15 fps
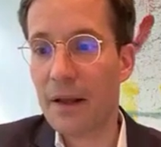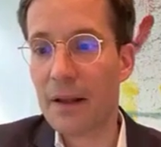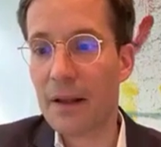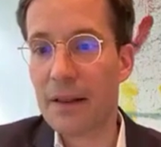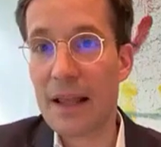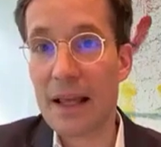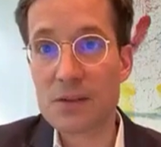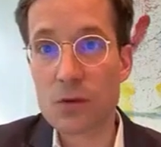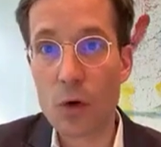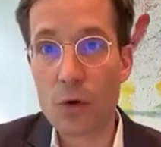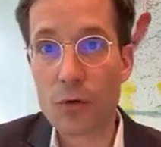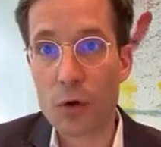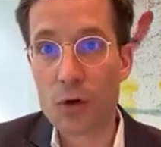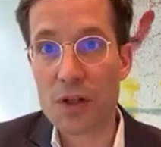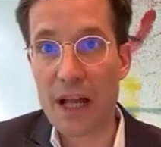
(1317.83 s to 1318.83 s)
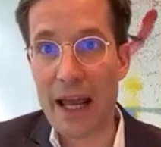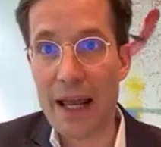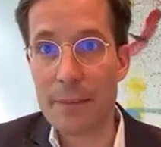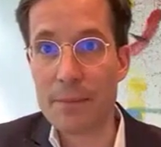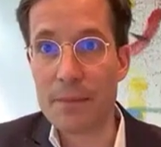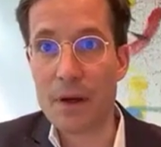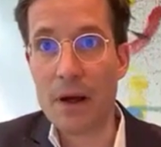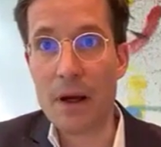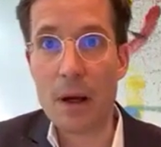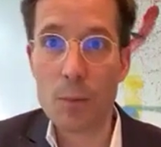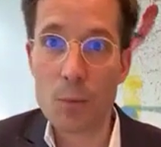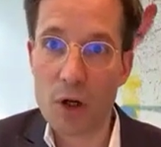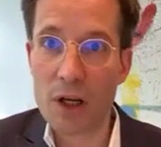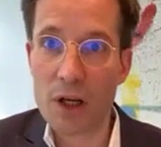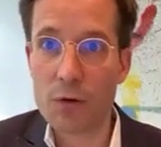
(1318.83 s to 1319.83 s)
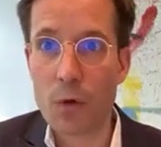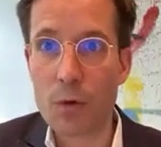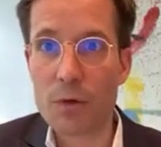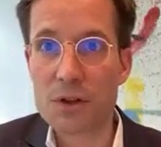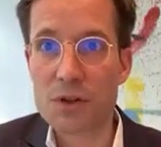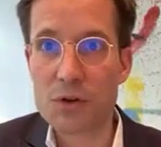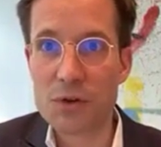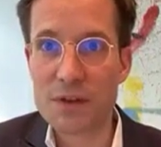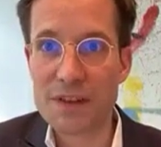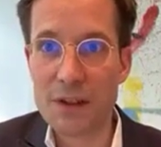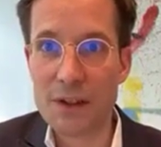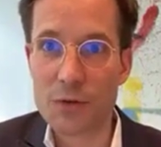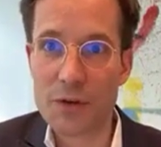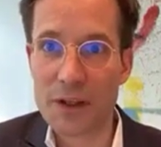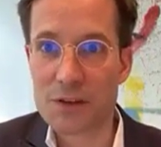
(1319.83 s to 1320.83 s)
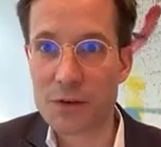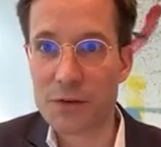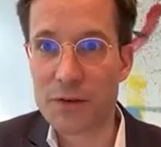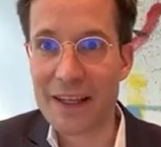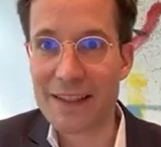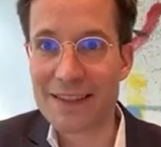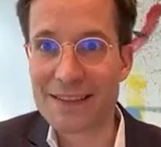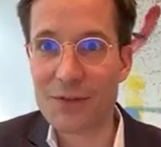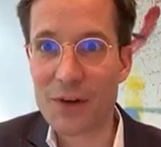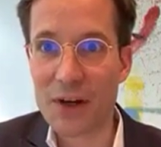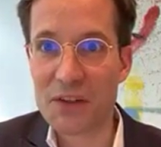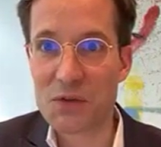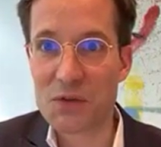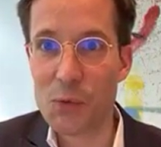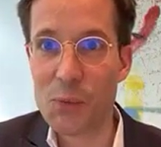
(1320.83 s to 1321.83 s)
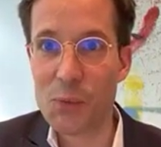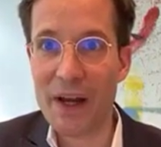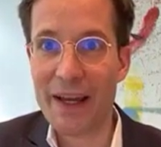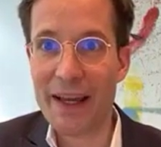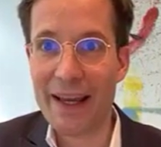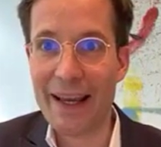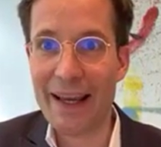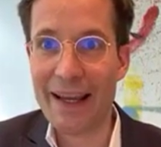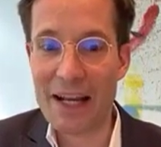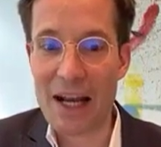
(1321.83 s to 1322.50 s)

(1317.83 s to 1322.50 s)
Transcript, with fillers: That's all for today. I'm looking forward to see you face to face via Zoom in